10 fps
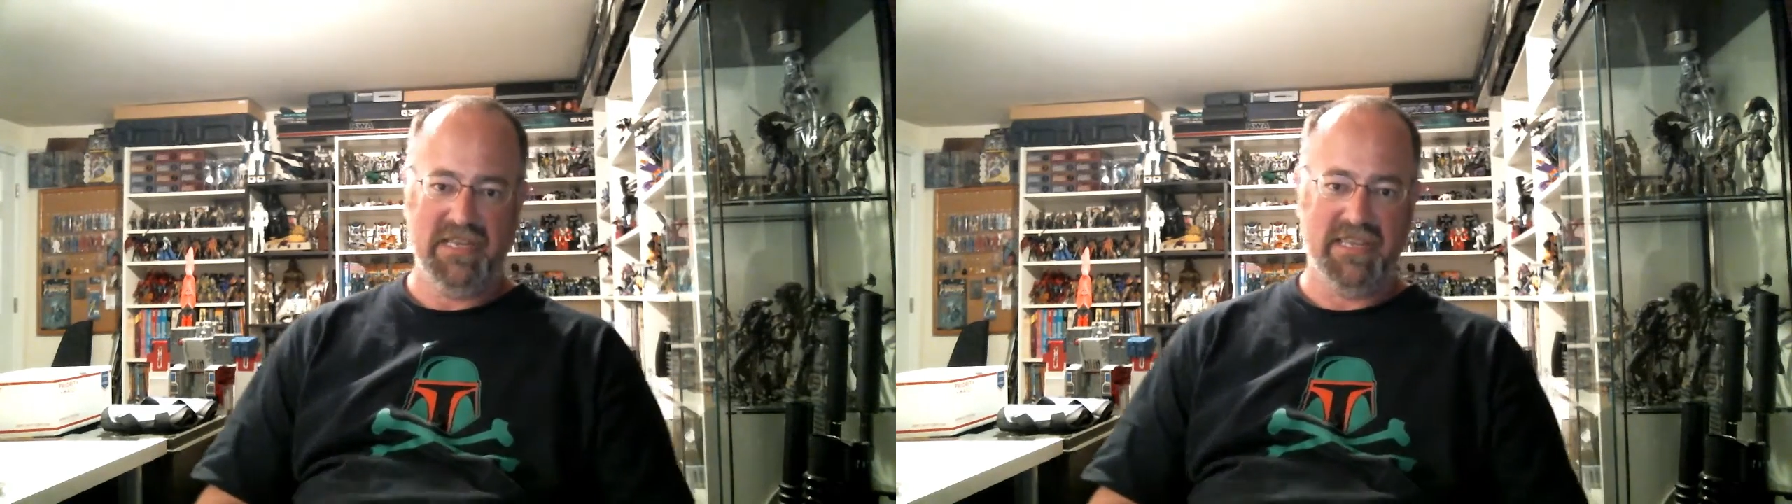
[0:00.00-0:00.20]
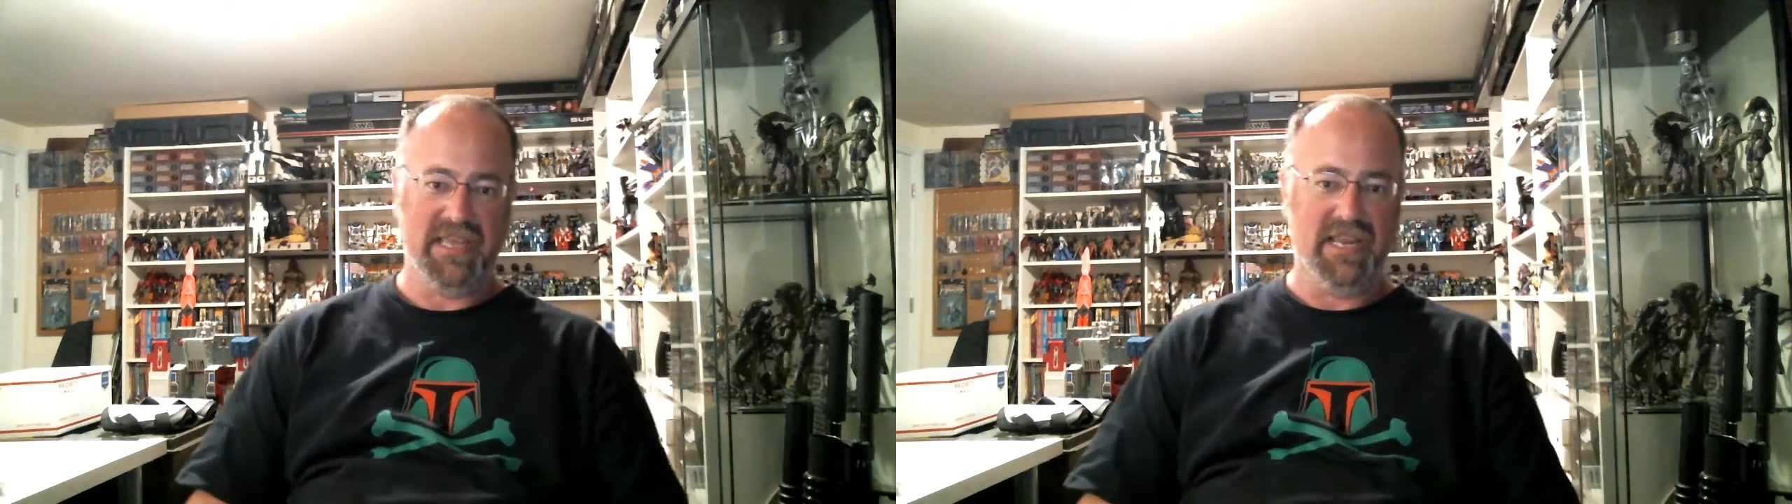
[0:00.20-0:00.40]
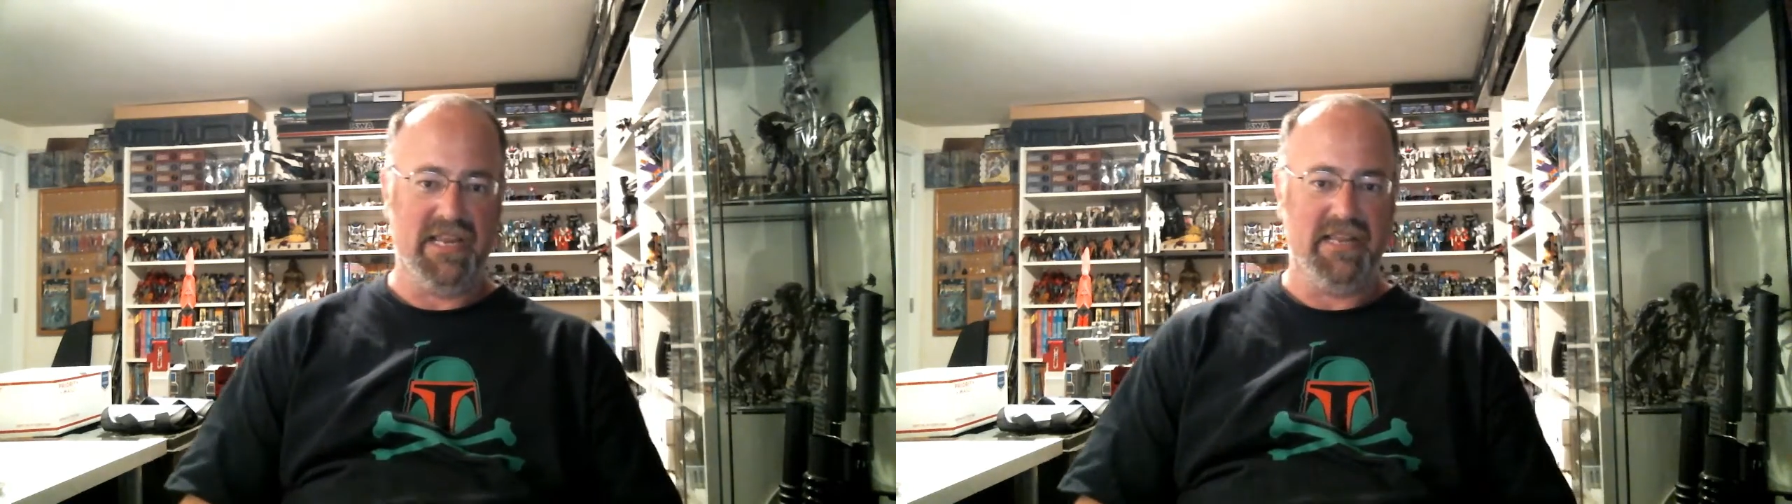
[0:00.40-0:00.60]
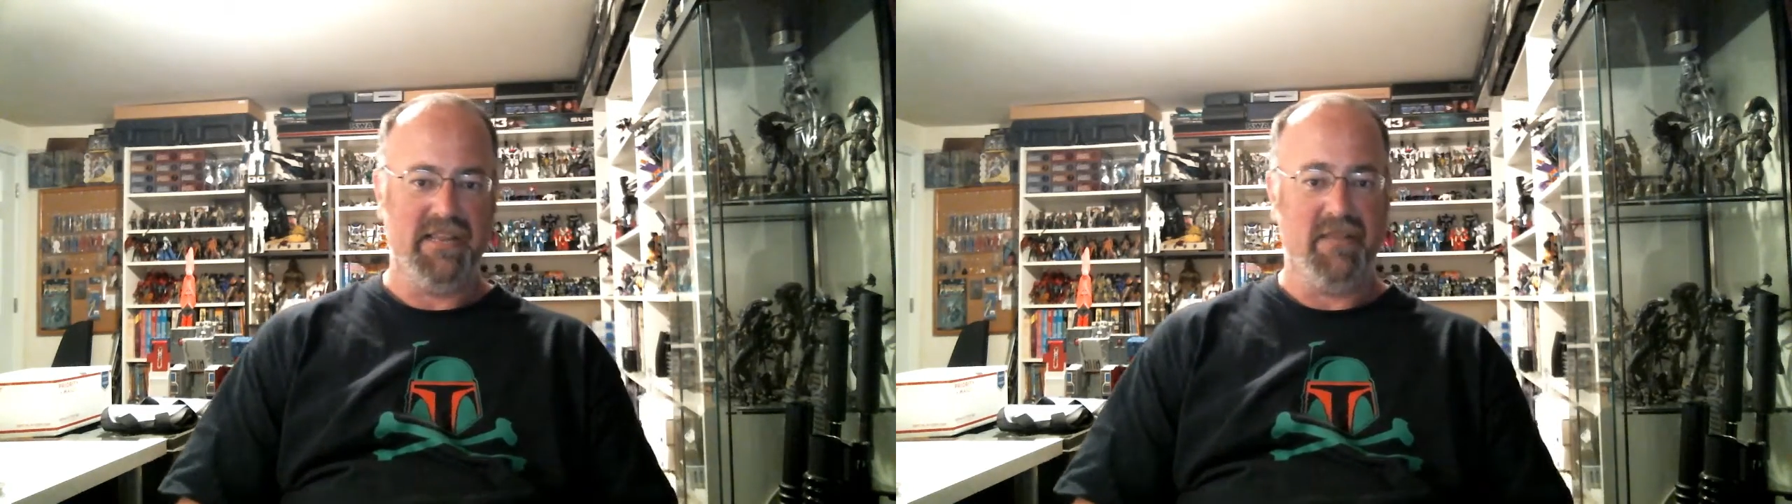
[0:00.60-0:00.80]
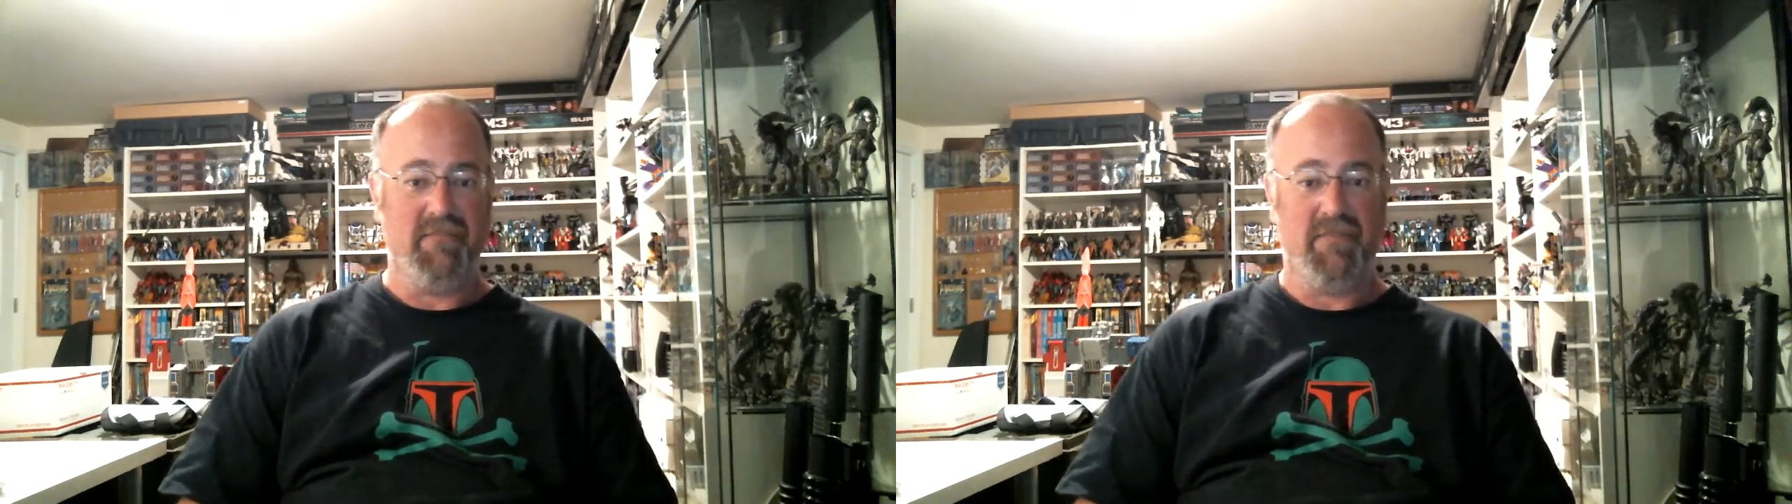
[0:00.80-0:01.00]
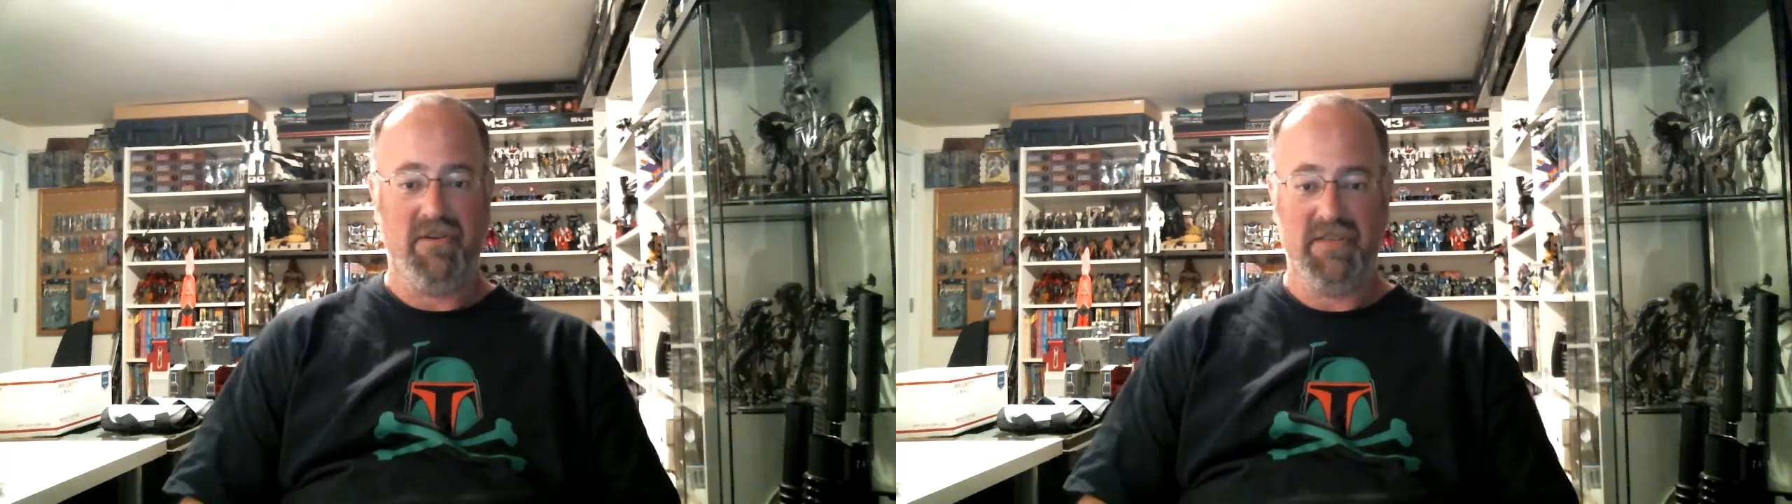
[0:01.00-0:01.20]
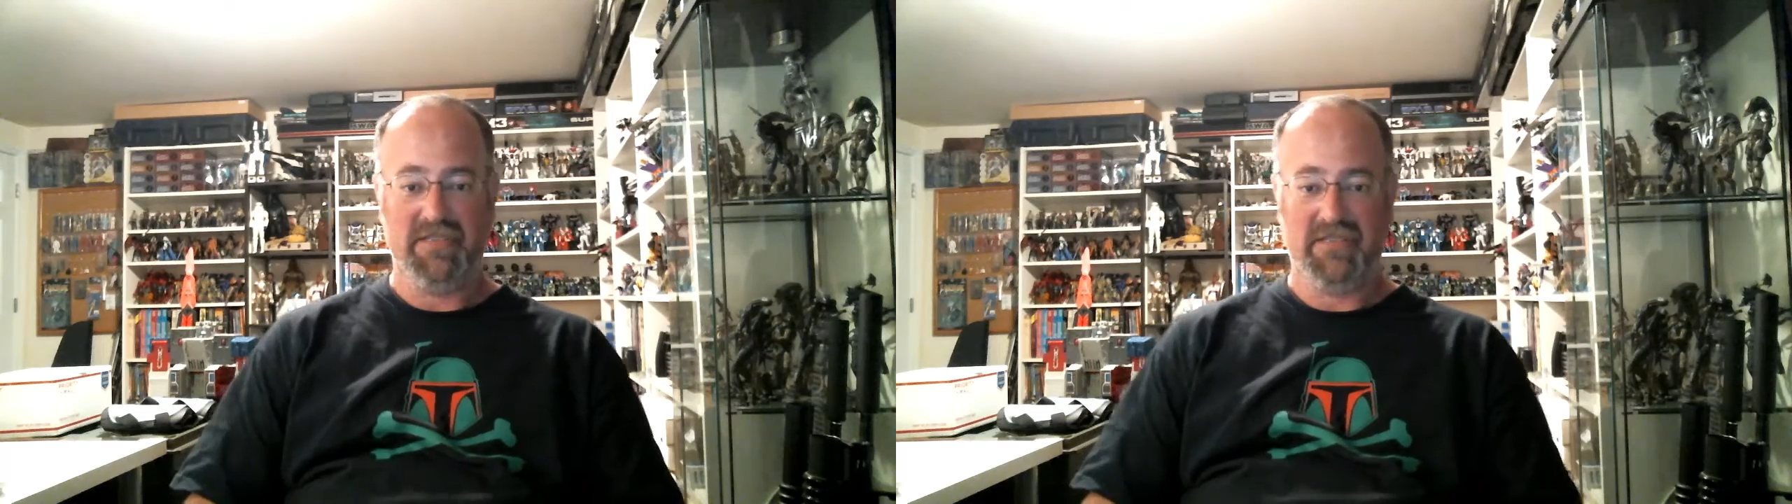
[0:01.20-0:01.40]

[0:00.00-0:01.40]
than Imperious